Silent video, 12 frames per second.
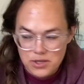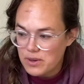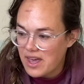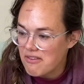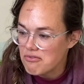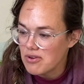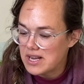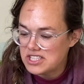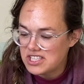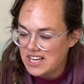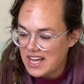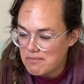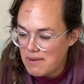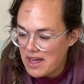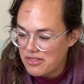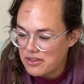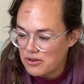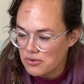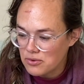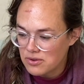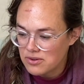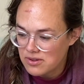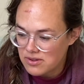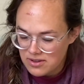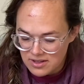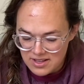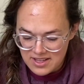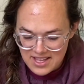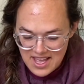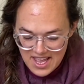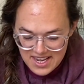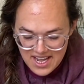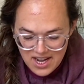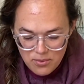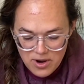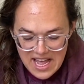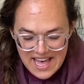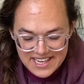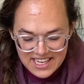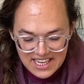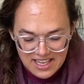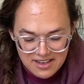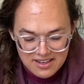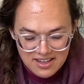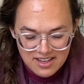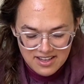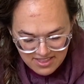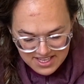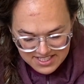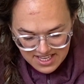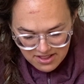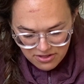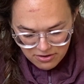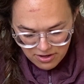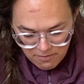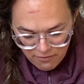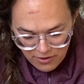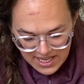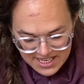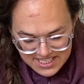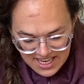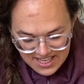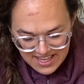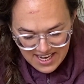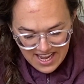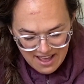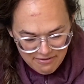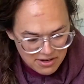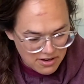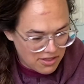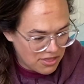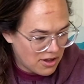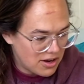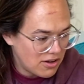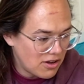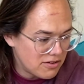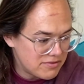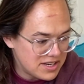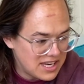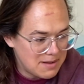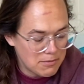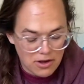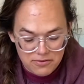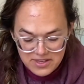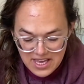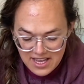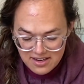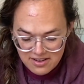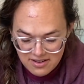So we have Reggie and Matthew. And now we're adding in this Anthurium forgetii that I haven't thought of a name of yet.